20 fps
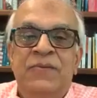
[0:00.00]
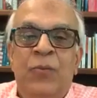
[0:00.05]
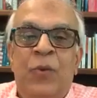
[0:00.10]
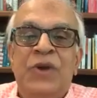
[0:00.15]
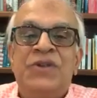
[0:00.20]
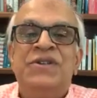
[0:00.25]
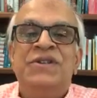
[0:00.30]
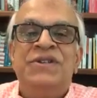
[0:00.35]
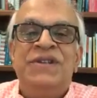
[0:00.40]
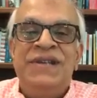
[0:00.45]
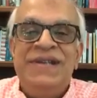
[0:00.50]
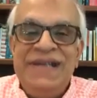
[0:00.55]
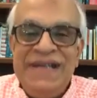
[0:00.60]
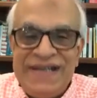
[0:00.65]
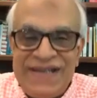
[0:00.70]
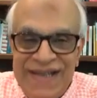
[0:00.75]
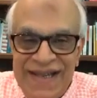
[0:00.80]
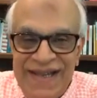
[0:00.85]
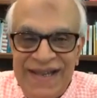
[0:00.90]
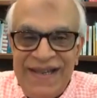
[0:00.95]
Washington,
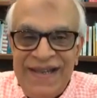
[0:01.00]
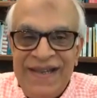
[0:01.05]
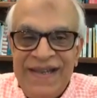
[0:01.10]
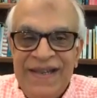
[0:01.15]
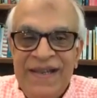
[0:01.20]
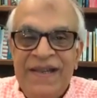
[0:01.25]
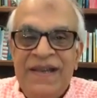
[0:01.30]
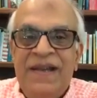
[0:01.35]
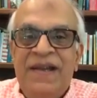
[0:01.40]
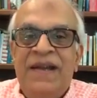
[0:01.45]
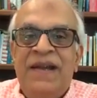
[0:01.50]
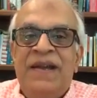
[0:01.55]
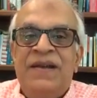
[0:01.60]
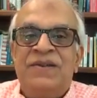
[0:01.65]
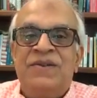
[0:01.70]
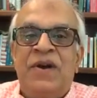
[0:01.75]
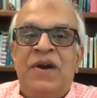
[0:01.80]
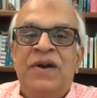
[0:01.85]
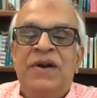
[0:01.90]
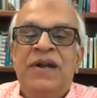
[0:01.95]
D.C.,
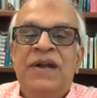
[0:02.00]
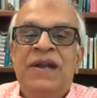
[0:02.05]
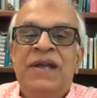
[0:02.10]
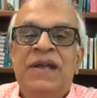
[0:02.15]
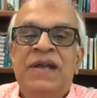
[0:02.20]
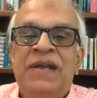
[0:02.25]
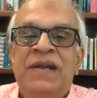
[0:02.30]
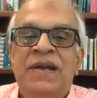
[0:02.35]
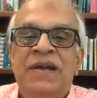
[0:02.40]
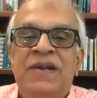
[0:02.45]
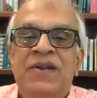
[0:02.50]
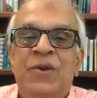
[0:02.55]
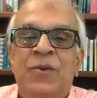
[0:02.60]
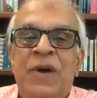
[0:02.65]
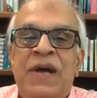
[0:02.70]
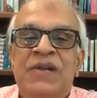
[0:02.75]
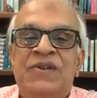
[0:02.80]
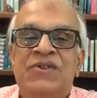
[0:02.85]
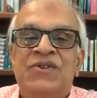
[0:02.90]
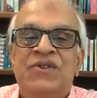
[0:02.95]
targeting
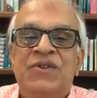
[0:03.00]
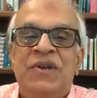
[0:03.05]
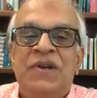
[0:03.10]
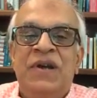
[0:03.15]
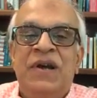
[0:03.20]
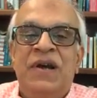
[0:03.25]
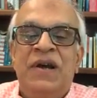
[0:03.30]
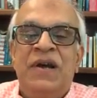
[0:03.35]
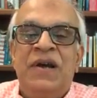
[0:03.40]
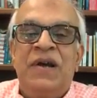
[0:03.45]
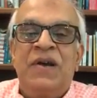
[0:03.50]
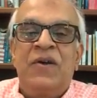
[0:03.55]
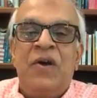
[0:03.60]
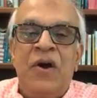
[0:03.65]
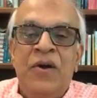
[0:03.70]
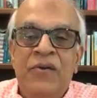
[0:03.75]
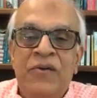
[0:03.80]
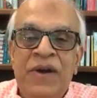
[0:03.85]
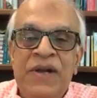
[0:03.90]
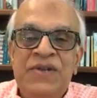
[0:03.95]
U.S.
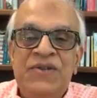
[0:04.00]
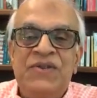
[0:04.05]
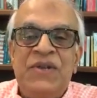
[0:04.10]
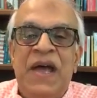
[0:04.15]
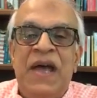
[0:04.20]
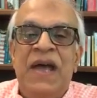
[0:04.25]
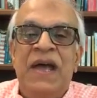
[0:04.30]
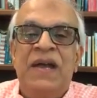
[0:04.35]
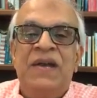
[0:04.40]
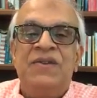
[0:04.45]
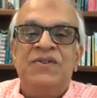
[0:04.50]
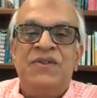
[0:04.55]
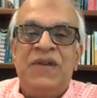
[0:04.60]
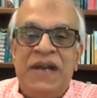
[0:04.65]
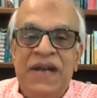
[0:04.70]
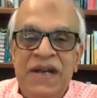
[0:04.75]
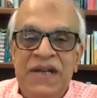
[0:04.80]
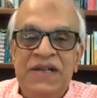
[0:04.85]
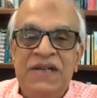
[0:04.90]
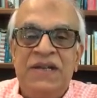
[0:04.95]
Congress and
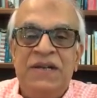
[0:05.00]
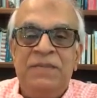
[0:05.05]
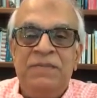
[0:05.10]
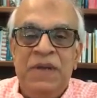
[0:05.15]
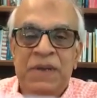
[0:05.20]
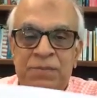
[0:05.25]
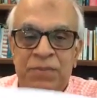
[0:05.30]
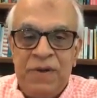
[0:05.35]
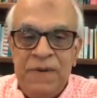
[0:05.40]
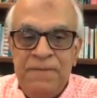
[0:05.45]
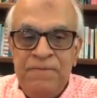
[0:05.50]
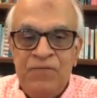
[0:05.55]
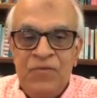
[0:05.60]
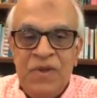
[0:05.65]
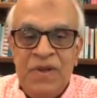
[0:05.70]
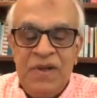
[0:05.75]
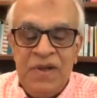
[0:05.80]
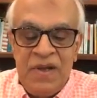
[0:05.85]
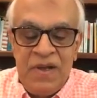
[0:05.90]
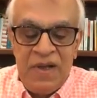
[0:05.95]
Senate people.
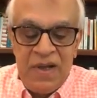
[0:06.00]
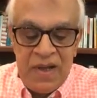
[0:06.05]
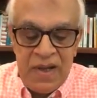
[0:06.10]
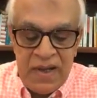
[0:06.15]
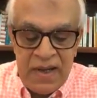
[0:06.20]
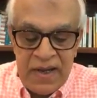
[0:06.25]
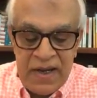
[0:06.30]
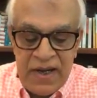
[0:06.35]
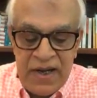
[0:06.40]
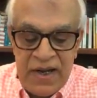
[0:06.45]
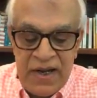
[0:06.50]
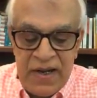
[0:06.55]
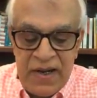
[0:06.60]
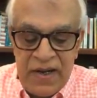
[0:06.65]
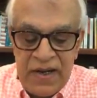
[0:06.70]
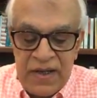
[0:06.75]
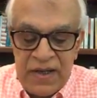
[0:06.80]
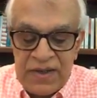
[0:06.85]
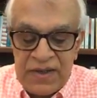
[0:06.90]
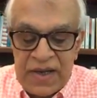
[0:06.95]

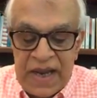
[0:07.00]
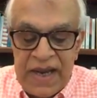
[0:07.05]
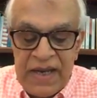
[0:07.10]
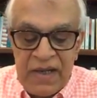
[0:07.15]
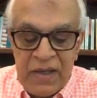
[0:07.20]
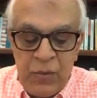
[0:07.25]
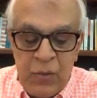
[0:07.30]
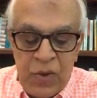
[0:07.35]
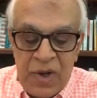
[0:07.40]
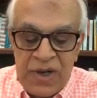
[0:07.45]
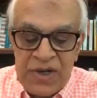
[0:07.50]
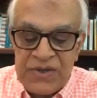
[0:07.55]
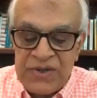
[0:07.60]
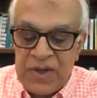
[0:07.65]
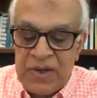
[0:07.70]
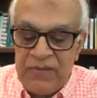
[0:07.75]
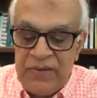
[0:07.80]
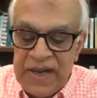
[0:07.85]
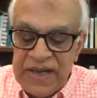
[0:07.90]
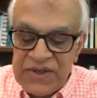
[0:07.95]
The title
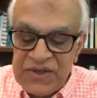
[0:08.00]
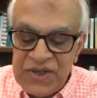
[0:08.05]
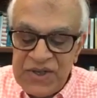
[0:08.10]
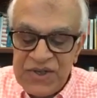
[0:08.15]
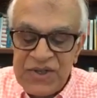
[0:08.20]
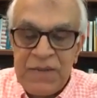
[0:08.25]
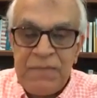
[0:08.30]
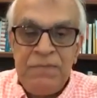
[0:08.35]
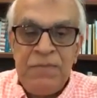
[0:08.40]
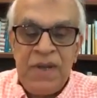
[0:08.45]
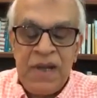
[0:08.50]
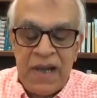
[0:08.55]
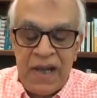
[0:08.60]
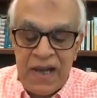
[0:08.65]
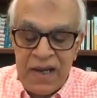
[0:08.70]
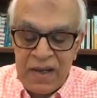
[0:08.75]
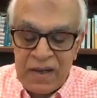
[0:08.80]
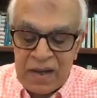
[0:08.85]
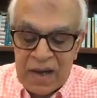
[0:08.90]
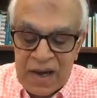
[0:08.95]
was Racism
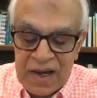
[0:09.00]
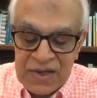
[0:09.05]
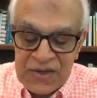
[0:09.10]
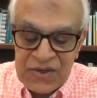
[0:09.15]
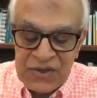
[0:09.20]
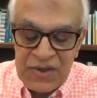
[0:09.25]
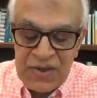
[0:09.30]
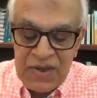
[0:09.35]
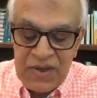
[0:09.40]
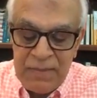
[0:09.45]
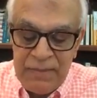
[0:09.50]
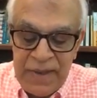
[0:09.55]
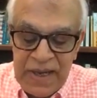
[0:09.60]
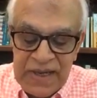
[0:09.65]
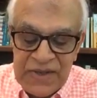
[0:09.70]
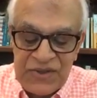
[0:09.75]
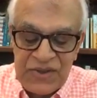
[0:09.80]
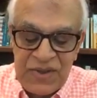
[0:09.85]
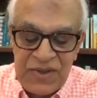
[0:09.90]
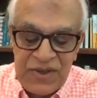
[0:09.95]
and
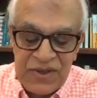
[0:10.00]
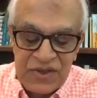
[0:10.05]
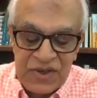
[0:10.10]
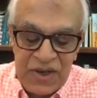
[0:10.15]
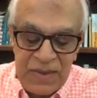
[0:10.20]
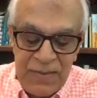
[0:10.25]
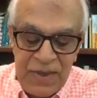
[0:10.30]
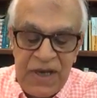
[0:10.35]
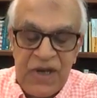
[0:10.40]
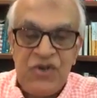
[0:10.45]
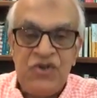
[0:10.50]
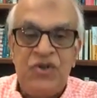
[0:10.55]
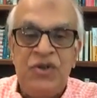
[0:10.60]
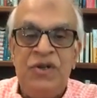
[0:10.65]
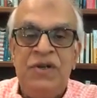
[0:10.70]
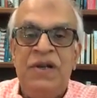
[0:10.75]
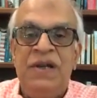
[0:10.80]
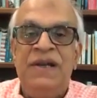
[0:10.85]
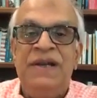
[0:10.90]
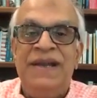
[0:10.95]
Caste-Based
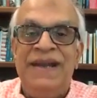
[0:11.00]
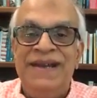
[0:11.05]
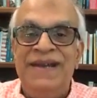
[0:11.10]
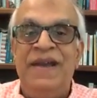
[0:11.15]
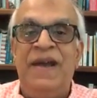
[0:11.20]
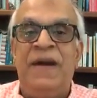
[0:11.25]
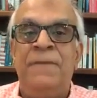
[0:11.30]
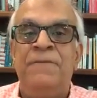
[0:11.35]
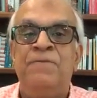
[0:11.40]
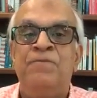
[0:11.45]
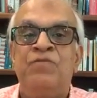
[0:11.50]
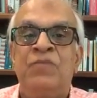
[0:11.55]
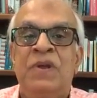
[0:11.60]
Discrimination in India.